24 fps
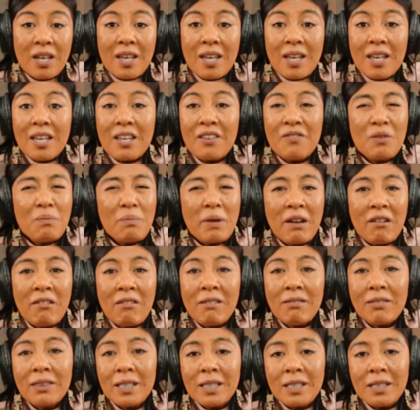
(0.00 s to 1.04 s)
If a
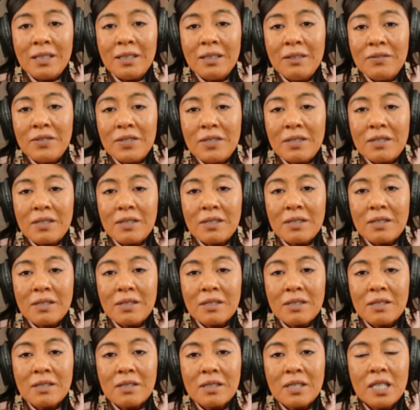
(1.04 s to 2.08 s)
parent leaves,
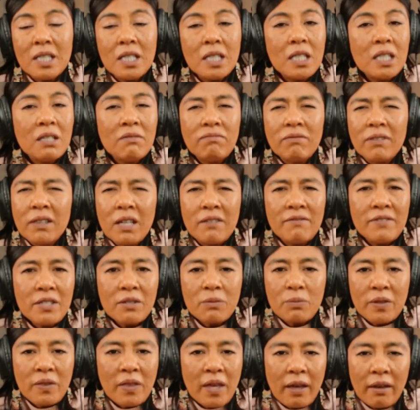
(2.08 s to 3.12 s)
if love
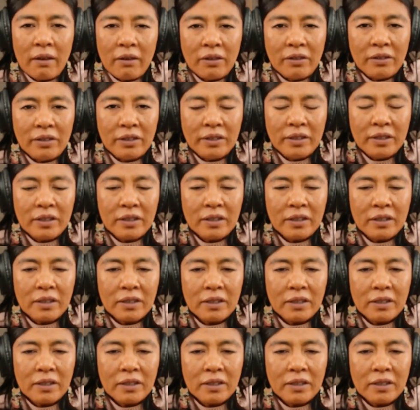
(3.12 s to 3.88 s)
is withheld,